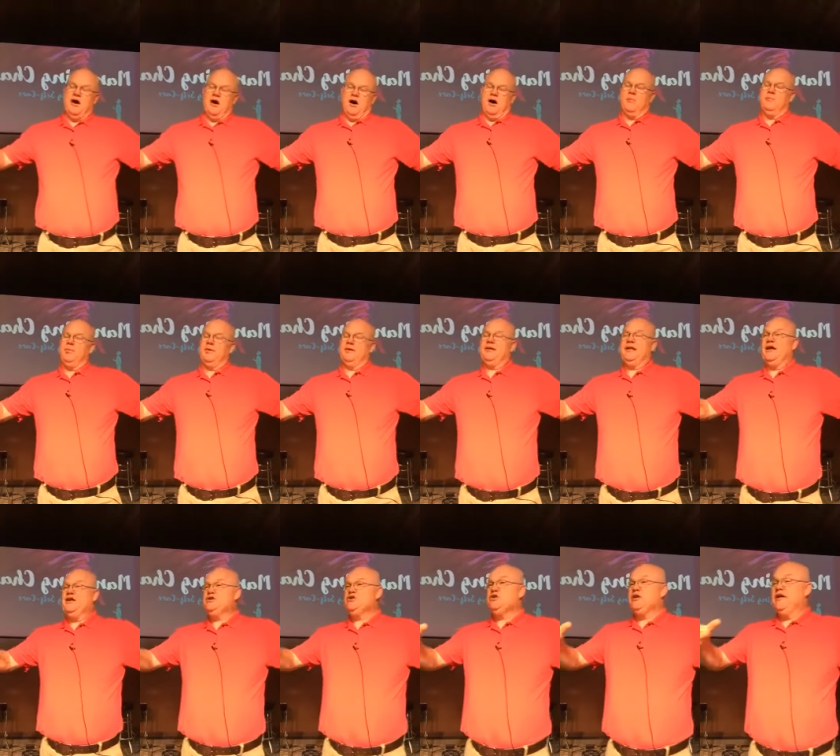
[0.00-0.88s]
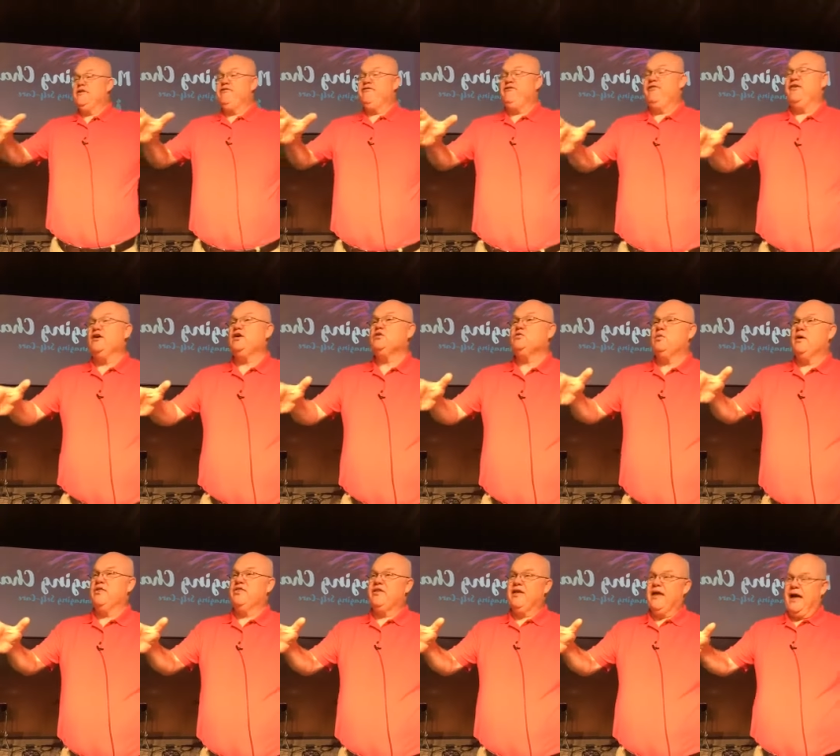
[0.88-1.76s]
are potentially filled
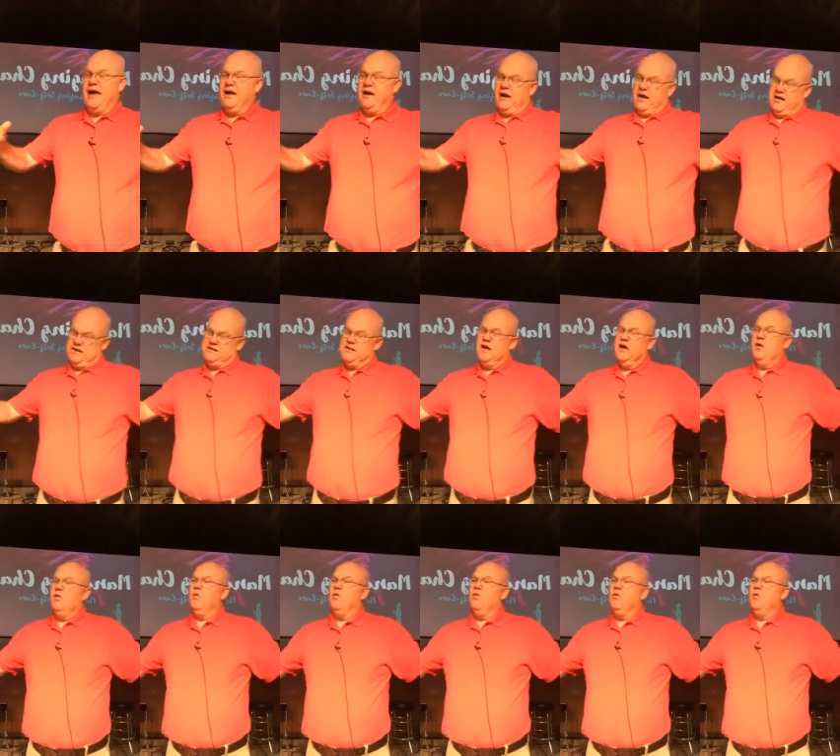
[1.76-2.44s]
with chaos